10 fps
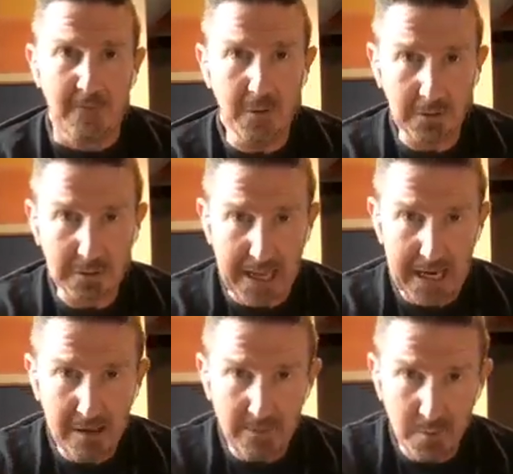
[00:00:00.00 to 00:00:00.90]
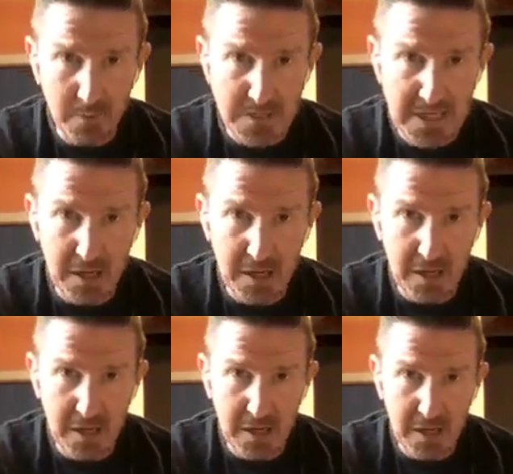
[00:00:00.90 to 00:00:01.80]
Feel length from your
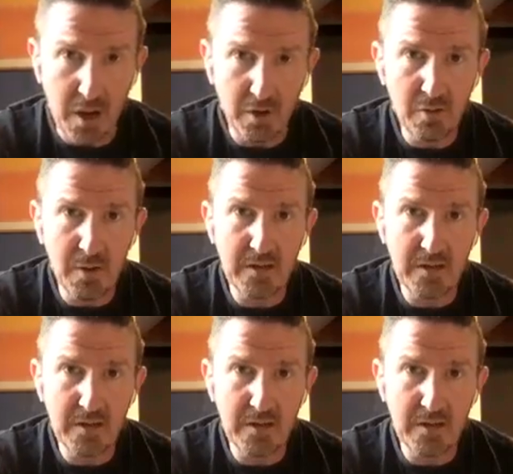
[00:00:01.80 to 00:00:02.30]
tailbone all the